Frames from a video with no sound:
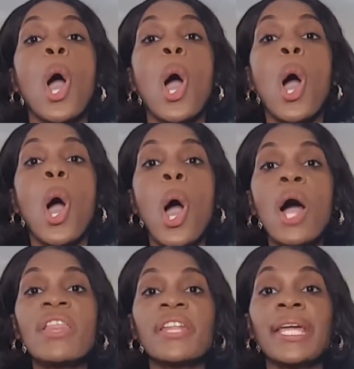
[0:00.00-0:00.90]

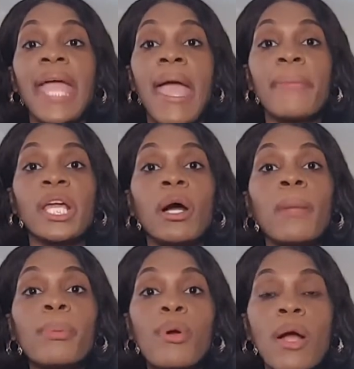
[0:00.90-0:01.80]
all the chemical
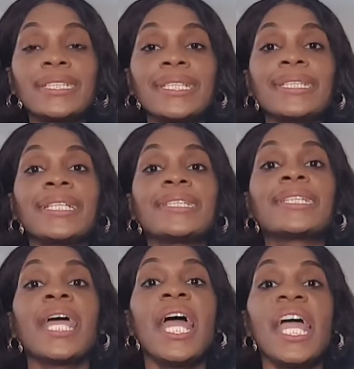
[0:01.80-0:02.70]
processes
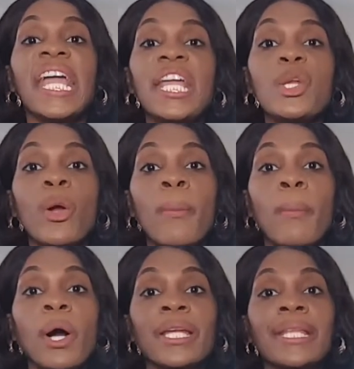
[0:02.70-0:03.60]
in our
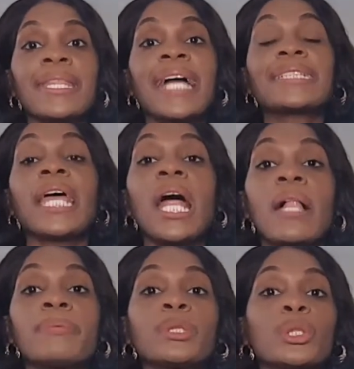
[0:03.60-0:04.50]
body that
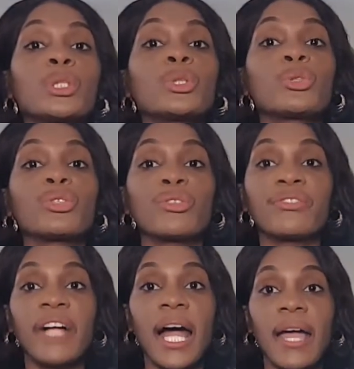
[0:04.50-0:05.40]
helps us to
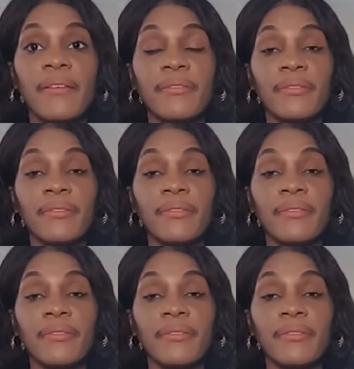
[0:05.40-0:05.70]
survive